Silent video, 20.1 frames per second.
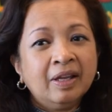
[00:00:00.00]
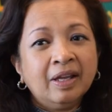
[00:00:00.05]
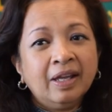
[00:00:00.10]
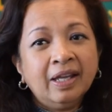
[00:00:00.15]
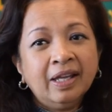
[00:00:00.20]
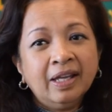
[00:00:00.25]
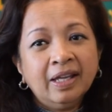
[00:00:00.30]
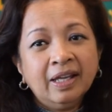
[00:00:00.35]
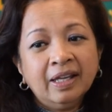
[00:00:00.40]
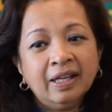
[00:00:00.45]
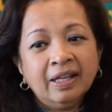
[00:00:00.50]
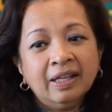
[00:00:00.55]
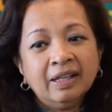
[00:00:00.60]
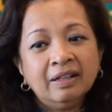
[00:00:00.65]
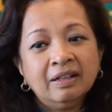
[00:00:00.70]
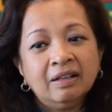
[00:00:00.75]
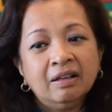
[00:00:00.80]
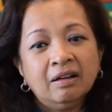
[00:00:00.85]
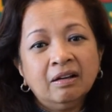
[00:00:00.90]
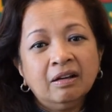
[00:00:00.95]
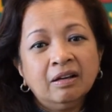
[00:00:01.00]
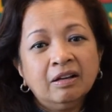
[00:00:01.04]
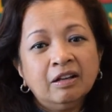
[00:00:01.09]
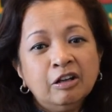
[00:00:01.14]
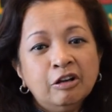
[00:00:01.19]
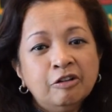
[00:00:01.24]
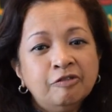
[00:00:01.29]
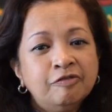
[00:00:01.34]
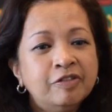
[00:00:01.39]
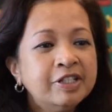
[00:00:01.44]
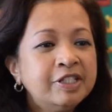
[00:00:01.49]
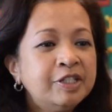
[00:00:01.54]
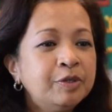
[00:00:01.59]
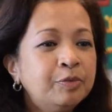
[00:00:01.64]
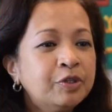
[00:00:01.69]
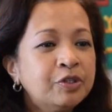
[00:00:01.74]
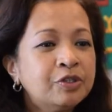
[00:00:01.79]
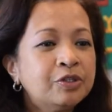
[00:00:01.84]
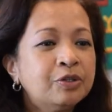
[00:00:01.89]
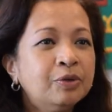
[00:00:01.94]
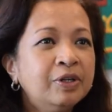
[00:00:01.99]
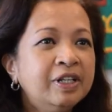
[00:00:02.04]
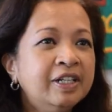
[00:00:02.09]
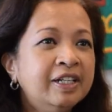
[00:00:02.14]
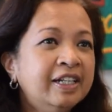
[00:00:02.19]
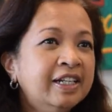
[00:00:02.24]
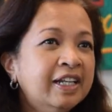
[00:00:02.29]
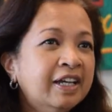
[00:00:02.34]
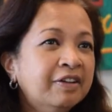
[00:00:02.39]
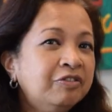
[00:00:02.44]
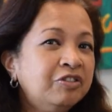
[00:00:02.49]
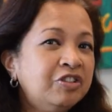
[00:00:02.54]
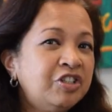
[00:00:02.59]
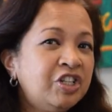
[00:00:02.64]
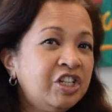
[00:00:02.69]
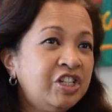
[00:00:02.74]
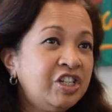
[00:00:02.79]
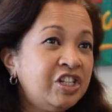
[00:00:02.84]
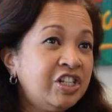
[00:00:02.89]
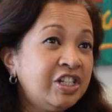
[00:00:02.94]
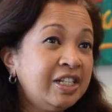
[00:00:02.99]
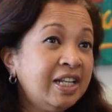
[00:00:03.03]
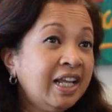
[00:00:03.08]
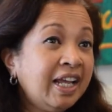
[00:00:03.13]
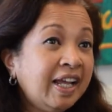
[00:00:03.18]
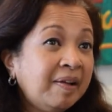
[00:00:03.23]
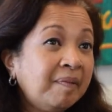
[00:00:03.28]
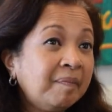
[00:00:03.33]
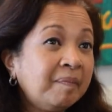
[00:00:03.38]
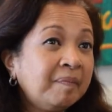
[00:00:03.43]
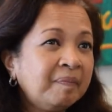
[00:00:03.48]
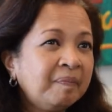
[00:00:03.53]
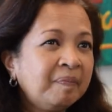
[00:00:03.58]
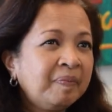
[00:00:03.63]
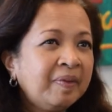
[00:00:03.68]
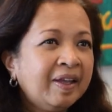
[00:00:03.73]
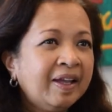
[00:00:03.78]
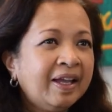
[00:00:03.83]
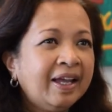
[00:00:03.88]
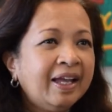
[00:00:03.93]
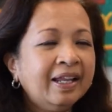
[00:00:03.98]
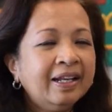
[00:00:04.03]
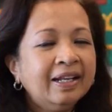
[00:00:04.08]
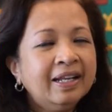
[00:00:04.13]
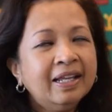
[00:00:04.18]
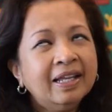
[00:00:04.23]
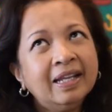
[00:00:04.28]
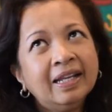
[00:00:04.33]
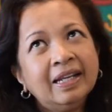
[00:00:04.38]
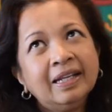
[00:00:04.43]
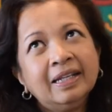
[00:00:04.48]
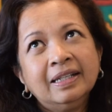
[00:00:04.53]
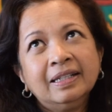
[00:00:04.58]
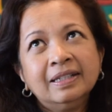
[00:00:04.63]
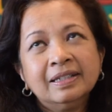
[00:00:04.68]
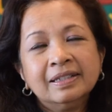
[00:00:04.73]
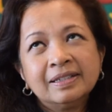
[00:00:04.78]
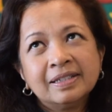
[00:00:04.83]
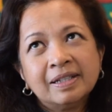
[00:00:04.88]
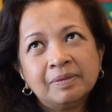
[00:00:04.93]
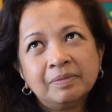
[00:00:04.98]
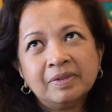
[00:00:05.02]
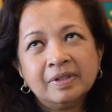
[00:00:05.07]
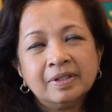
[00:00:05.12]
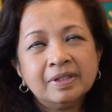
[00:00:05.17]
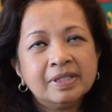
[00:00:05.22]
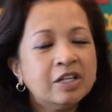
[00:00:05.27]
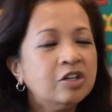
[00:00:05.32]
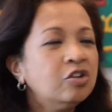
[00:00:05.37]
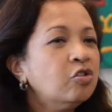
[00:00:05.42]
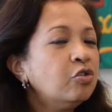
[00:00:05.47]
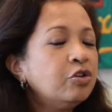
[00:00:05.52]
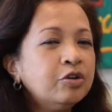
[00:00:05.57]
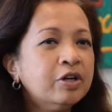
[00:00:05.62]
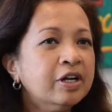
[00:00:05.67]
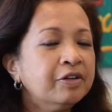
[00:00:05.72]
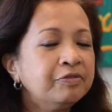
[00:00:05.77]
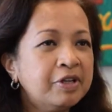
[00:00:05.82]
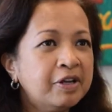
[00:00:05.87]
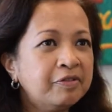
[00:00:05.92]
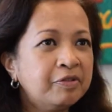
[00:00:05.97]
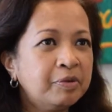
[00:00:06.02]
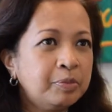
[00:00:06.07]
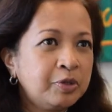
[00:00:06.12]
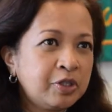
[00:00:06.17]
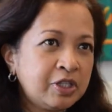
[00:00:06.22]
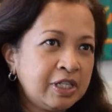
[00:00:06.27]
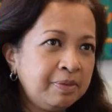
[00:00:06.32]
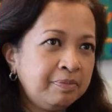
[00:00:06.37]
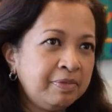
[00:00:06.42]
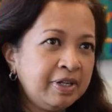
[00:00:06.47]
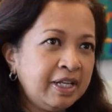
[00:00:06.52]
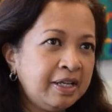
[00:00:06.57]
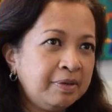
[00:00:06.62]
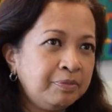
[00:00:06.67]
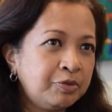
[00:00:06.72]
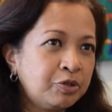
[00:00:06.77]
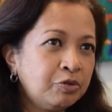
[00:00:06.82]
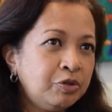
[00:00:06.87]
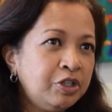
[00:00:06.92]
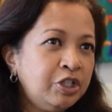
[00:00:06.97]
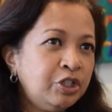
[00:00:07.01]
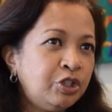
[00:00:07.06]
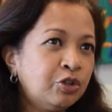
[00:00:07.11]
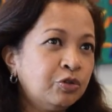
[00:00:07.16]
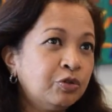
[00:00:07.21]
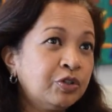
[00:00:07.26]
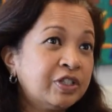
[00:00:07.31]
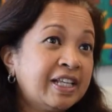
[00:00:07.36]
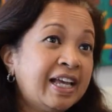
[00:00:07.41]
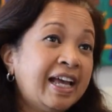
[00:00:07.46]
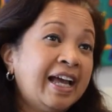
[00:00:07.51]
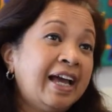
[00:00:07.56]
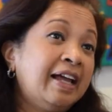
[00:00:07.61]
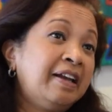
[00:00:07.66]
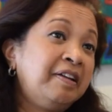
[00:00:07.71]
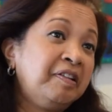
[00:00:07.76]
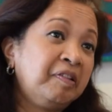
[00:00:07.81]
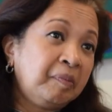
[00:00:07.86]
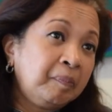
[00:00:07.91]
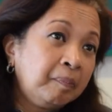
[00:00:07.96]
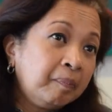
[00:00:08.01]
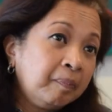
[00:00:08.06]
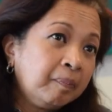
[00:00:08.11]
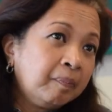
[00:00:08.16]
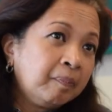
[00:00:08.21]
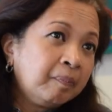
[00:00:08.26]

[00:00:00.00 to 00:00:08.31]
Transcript: and first he was told he didn't have to change his name, and then someone said, no, you have to have a Muslim name. So he chose Adam.